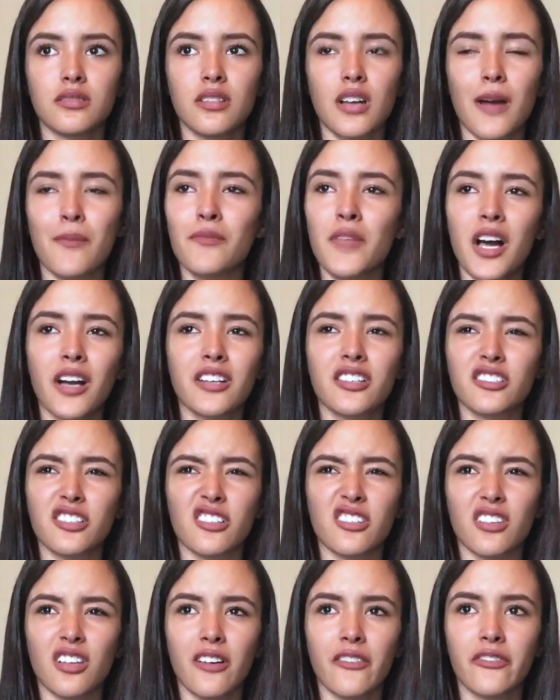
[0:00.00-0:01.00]
I'm not
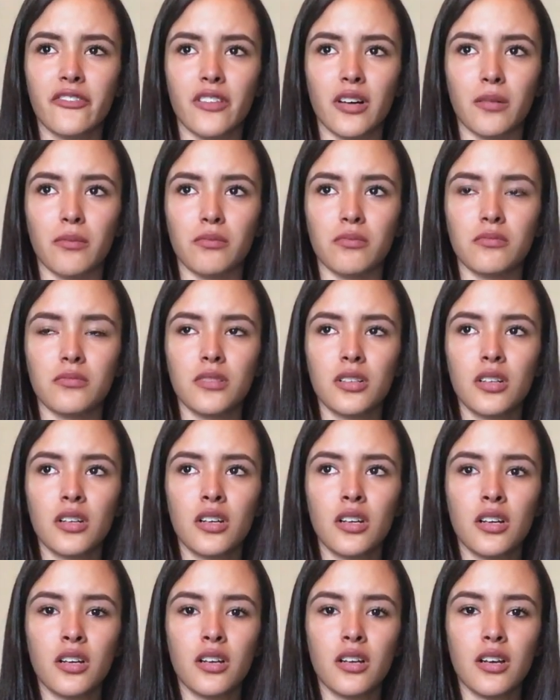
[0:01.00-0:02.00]
gonna love them
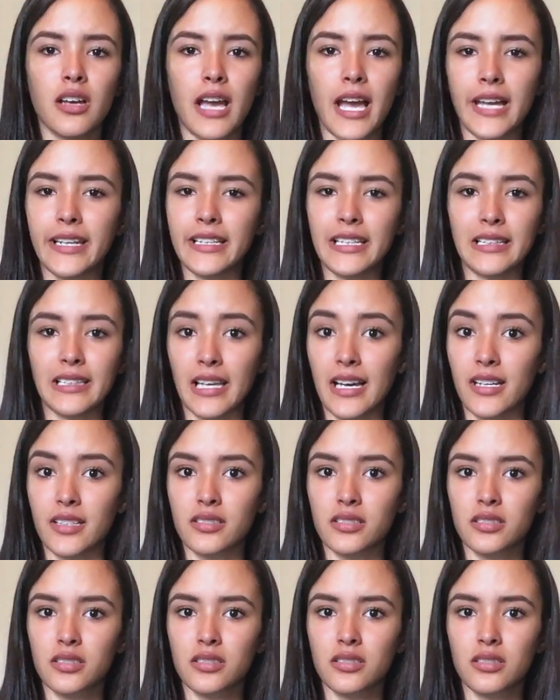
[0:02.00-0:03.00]
any
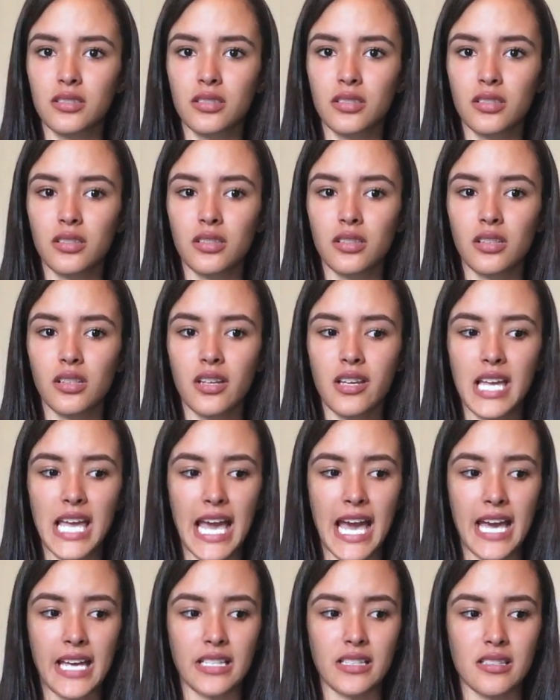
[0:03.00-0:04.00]
less.
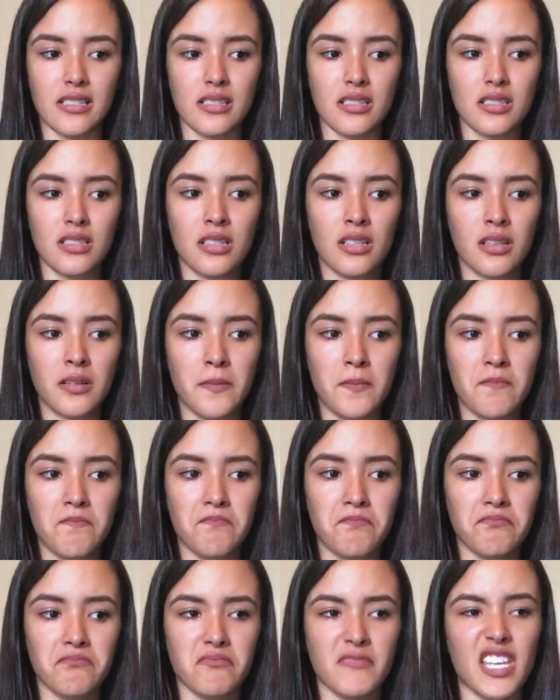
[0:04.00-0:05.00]
And
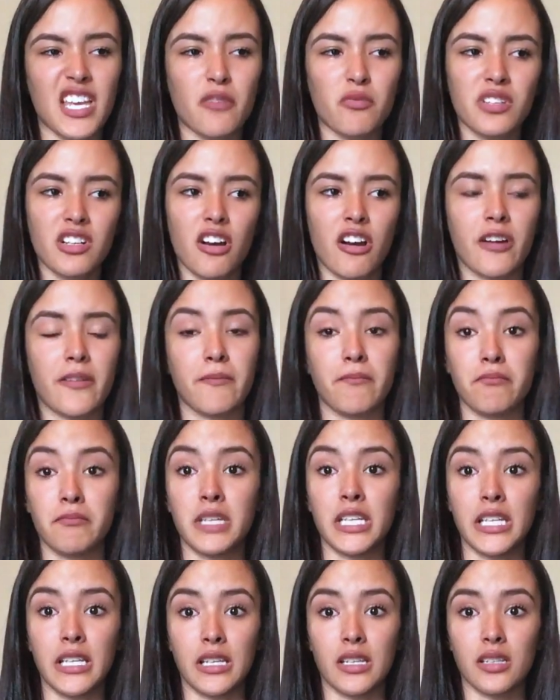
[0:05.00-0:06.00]
it would hurt
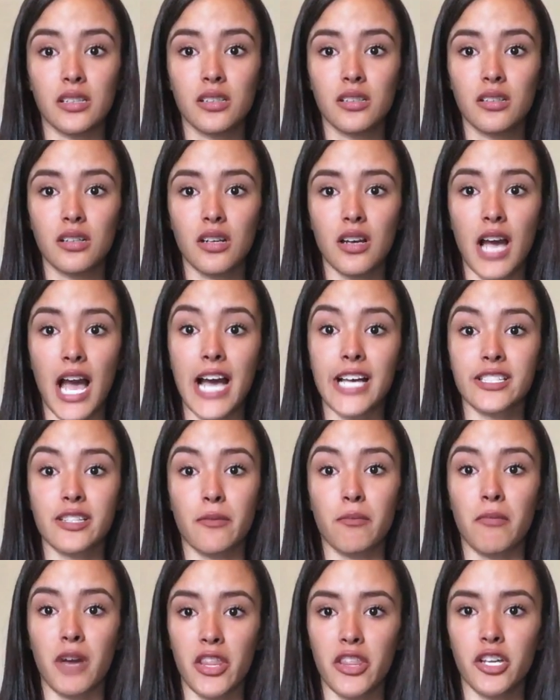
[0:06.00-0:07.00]
me as
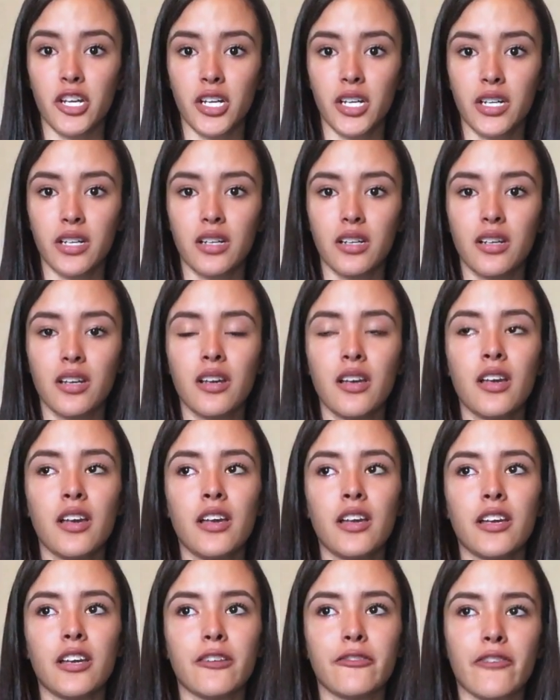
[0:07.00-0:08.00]
a mother
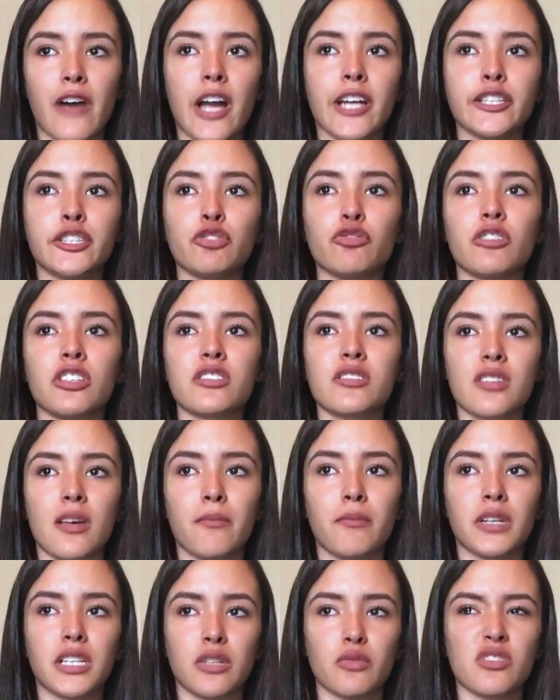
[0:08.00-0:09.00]
if I knew that
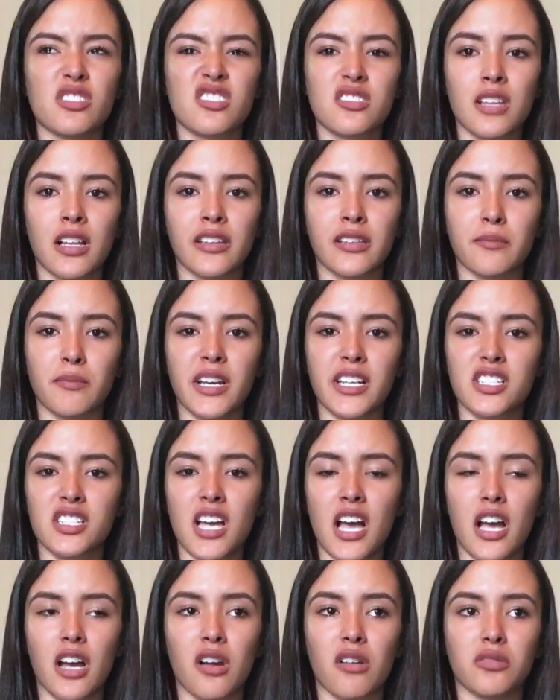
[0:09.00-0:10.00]
somebody was telling my
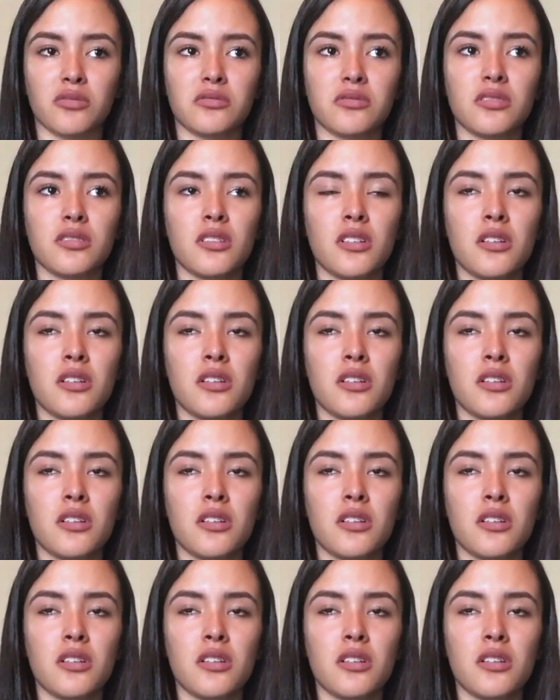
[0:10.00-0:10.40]
child